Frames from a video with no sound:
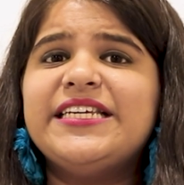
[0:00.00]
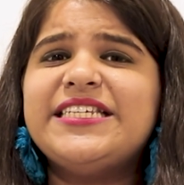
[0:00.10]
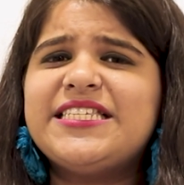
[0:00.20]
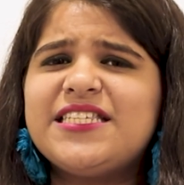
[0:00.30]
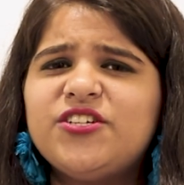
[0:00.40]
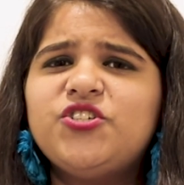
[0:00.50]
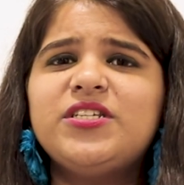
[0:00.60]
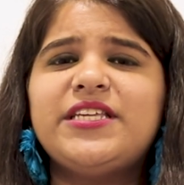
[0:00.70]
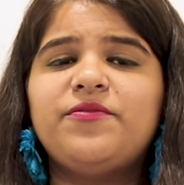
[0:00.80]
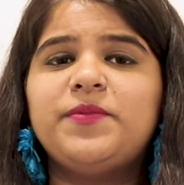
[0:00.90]

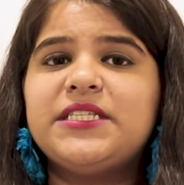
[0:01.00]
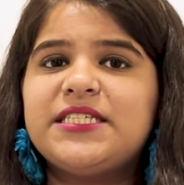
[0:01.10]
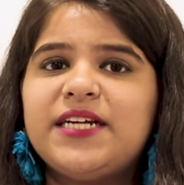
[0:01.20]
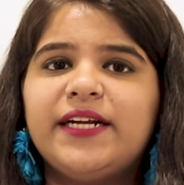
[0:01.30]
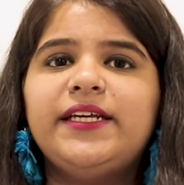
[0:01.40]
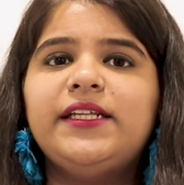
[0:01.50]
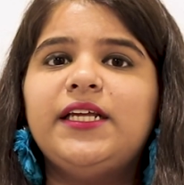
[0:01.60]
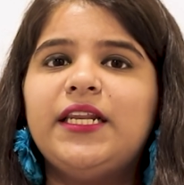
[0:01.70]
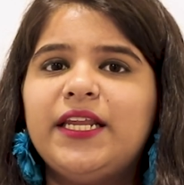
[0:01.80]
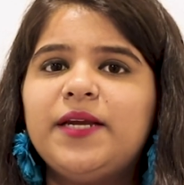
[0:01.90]
researchers have been studying
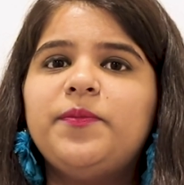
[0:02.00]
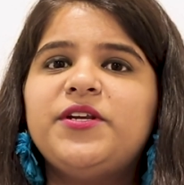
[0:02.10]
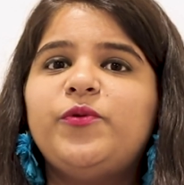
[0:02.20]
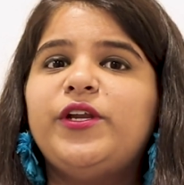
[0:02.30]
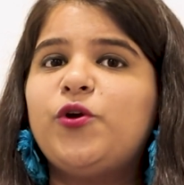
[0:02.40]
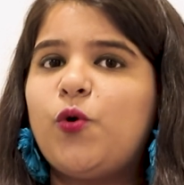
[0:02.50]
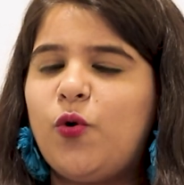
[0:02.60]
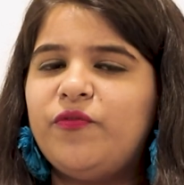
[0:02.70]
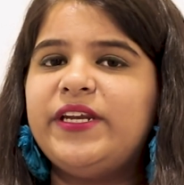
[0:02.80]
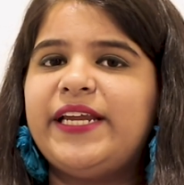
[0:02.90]
the link between
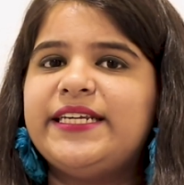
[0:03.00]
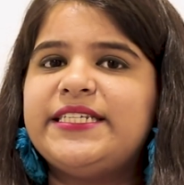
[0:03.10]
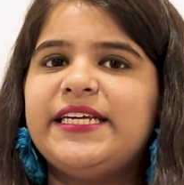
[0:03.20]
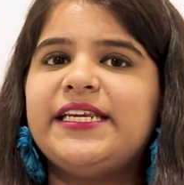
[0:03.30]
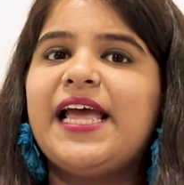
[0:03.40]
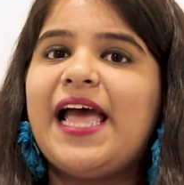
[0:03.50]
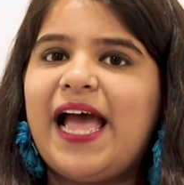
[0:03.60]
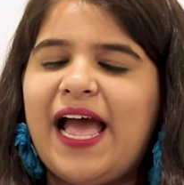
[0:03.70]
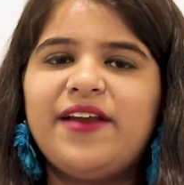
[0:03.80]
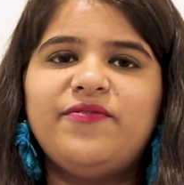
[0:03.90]
COVID-19
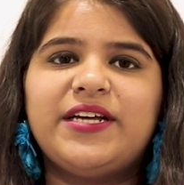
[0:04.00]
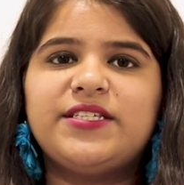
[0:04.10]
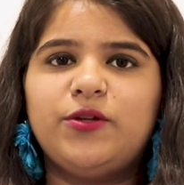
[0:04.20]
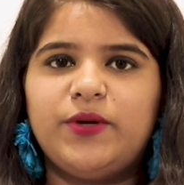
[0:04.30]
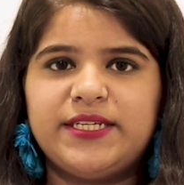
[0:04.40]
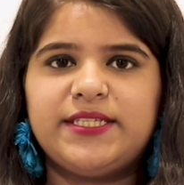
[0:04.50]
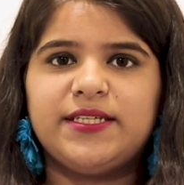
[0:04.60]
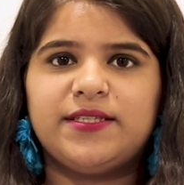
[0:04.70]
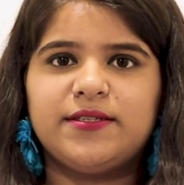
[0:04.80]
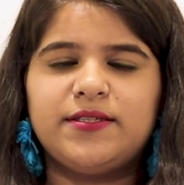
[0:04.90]
and vascular
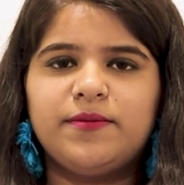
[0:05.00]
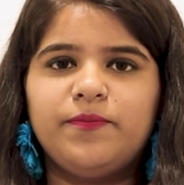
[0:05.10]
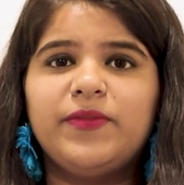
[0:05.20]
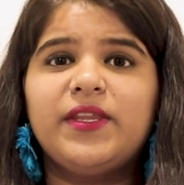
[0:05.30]
diseases.